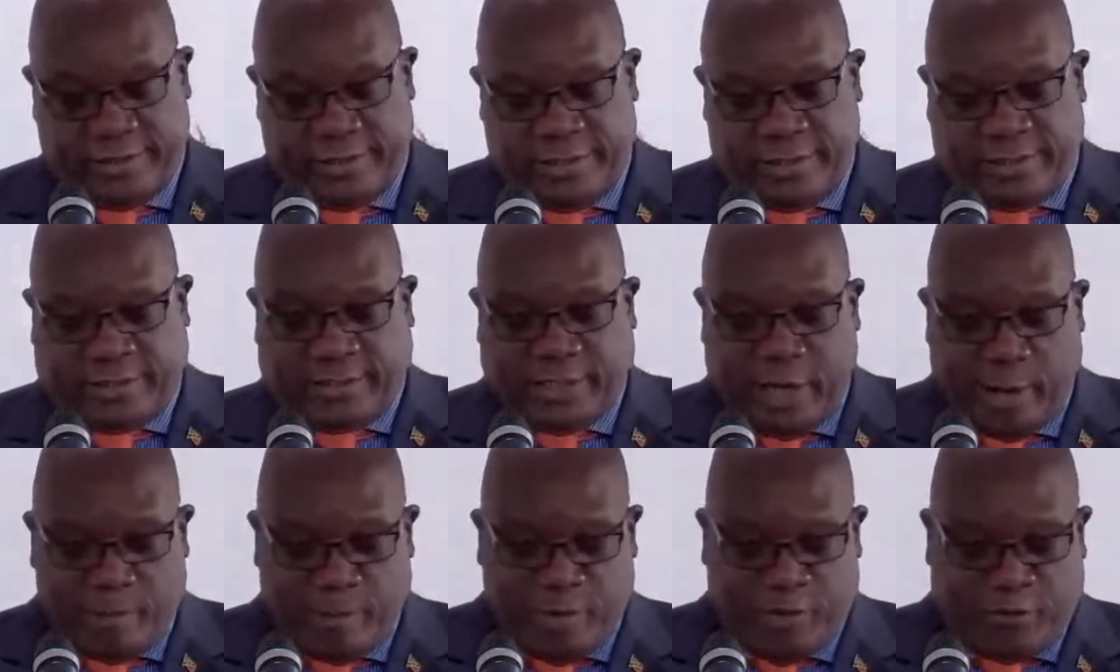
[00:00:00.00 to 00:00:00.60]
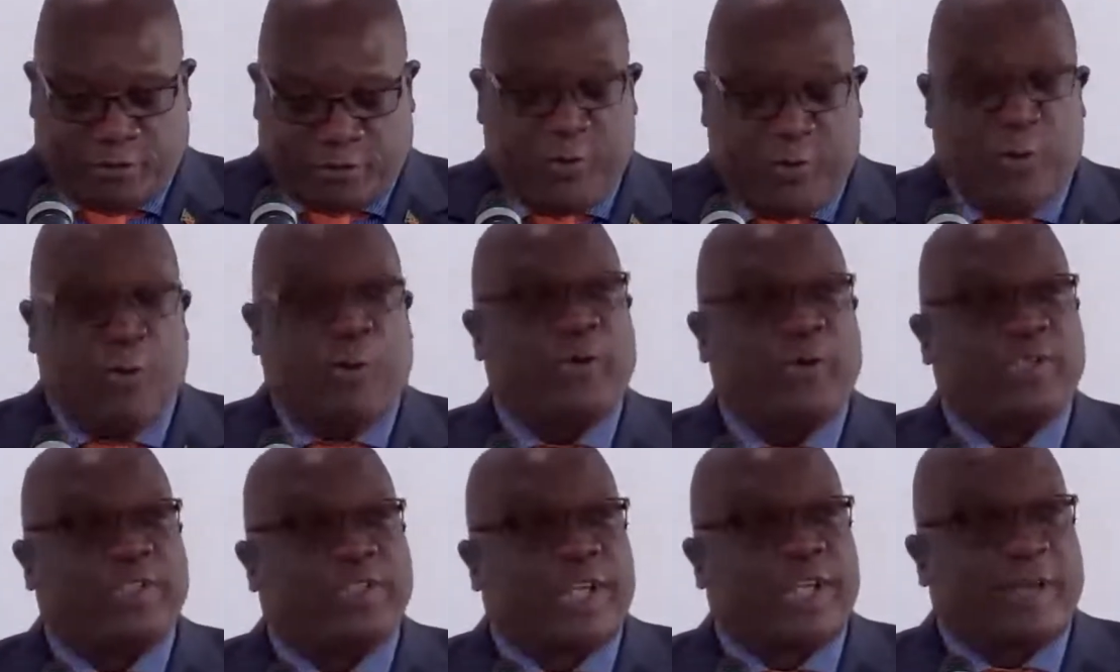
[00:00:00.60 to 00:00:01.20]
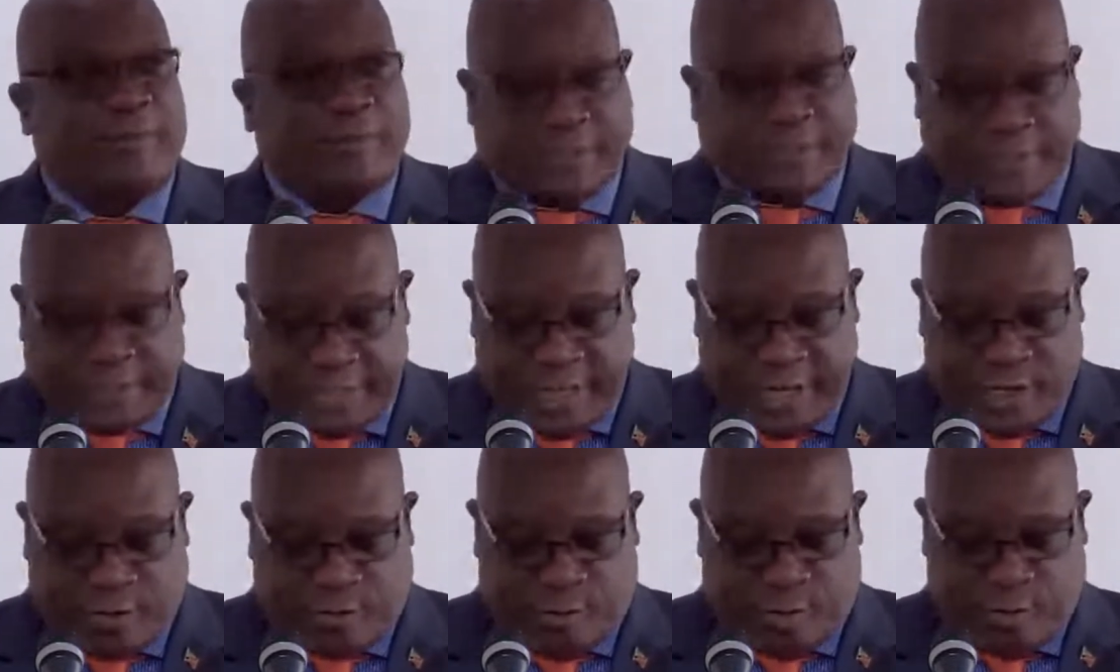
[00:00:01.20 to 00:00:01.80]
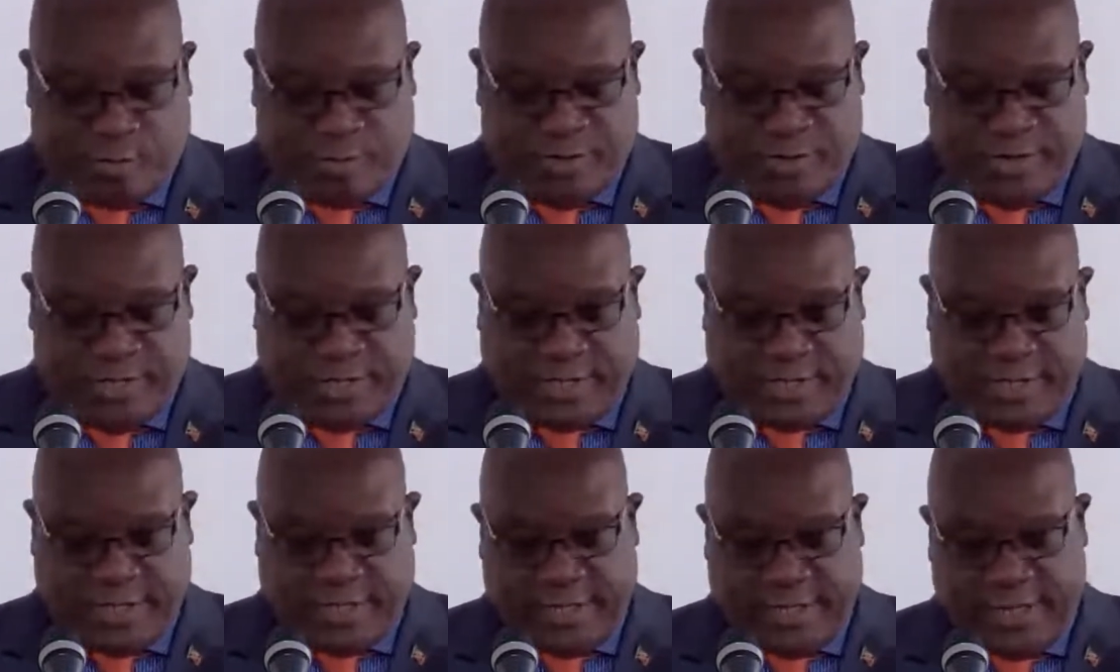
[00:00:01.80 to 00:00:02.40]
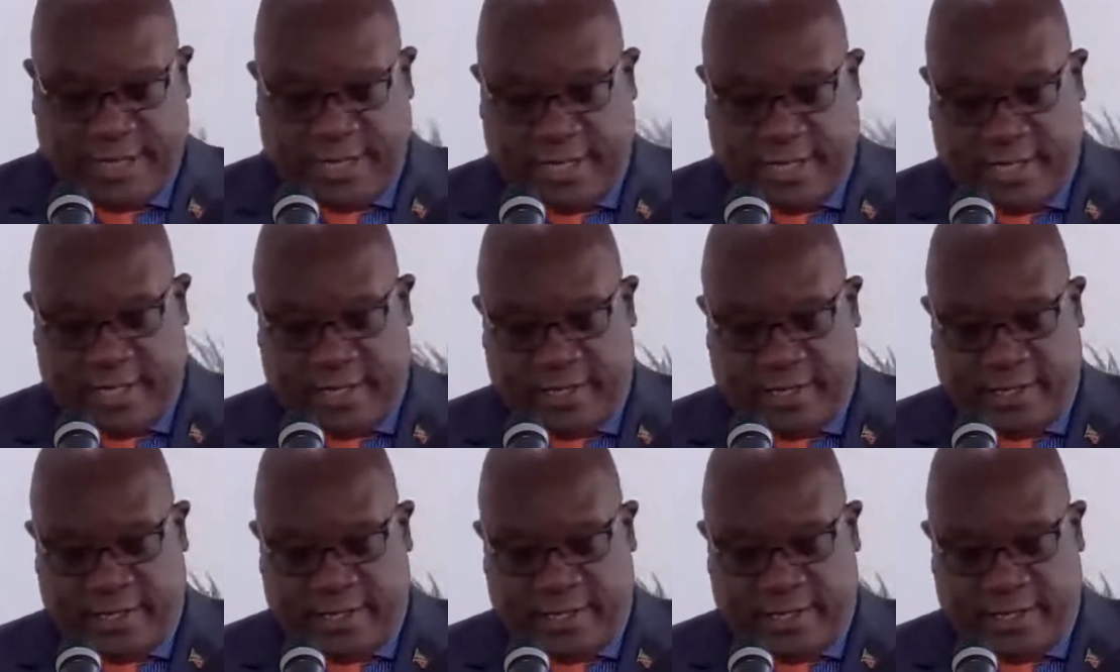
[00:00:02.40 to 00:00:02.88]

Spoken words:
Some, of course, have said repeatedly,